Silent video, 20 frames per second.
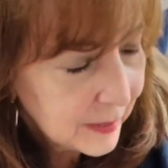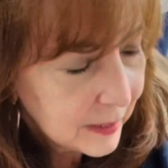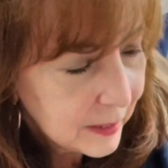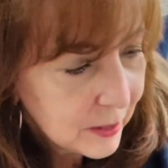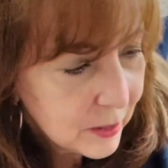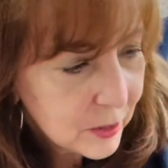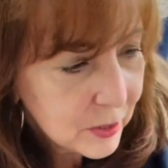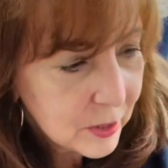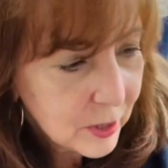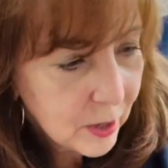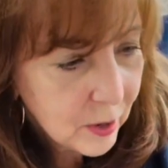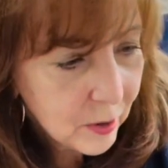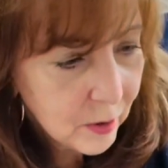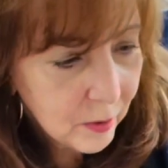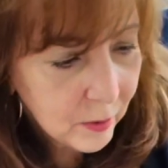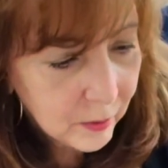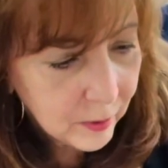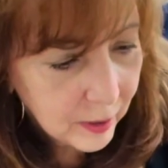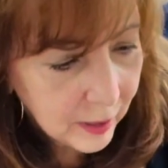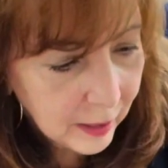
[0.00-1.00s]

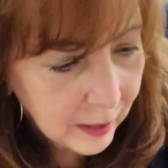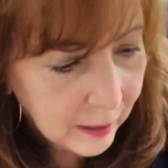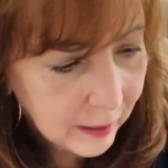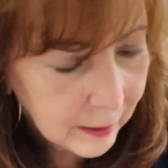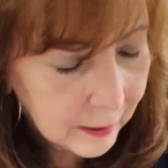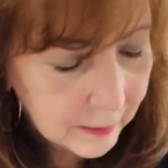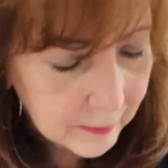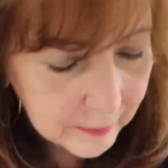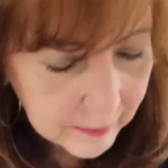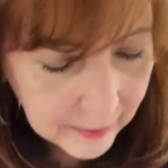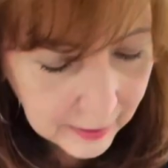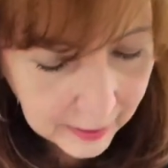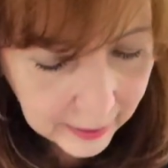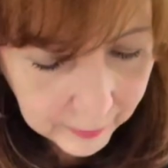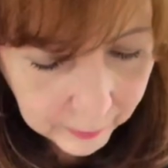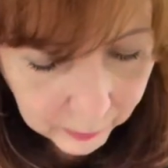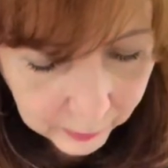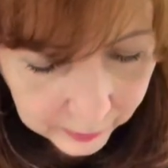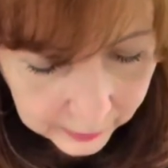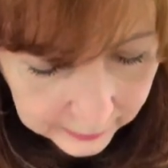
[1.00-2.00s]
So um,
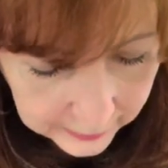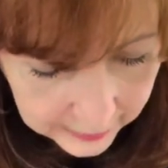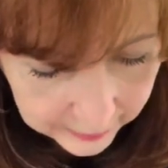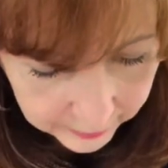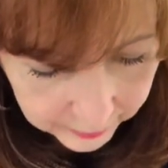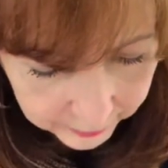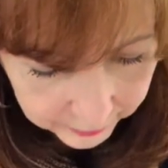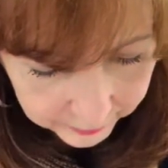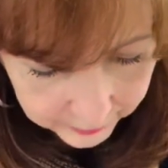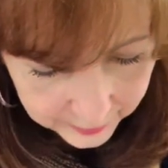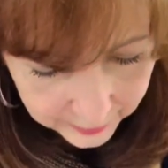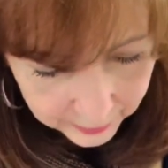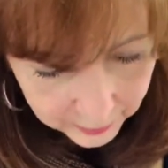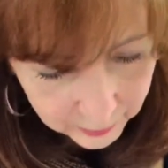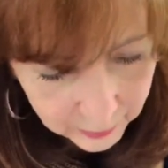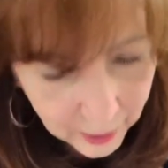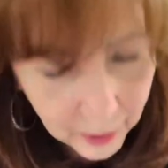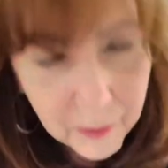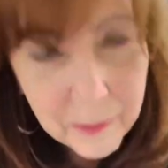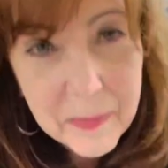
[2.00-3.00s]
I'm really, you
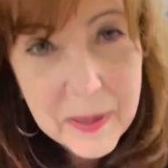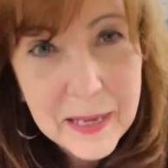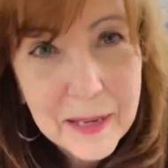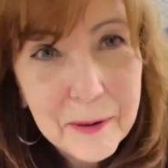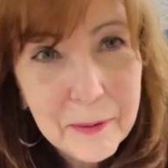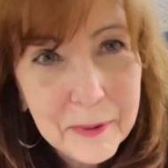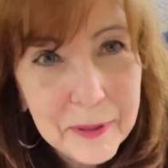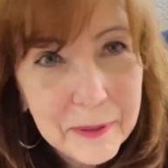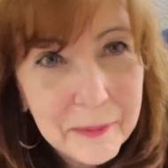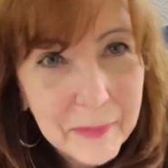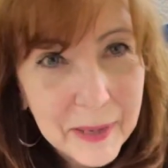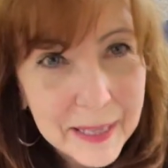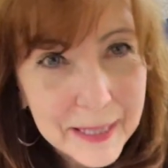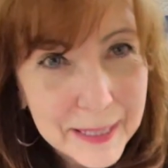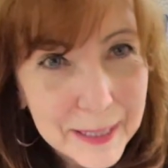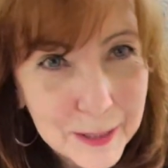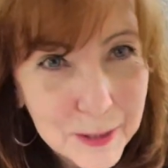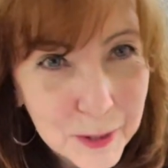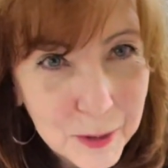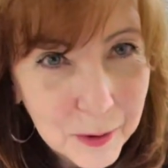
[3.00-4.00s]
know me with my
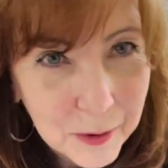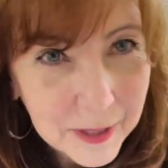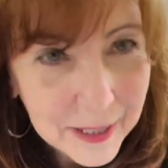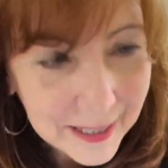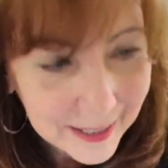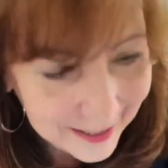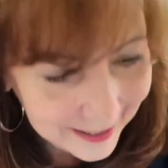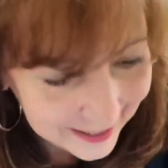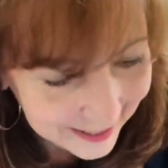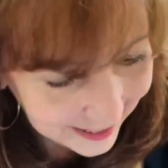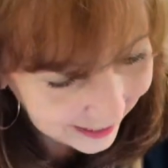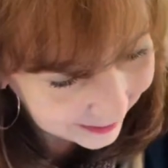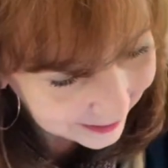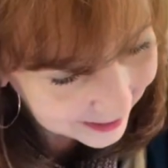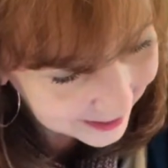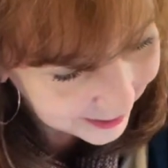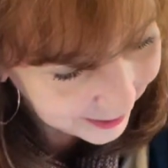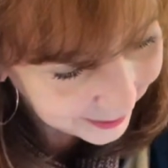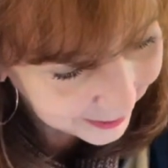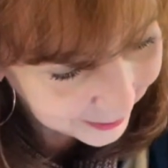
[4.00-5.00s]
history and
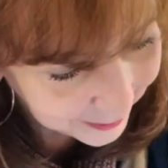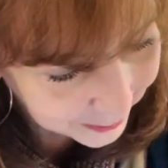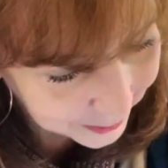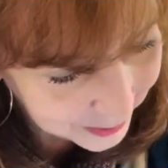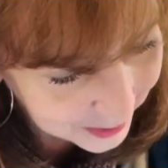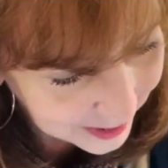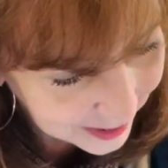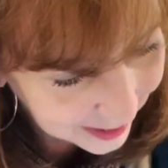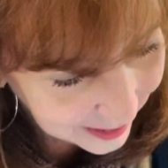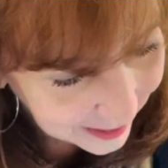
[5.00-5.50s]
textiles.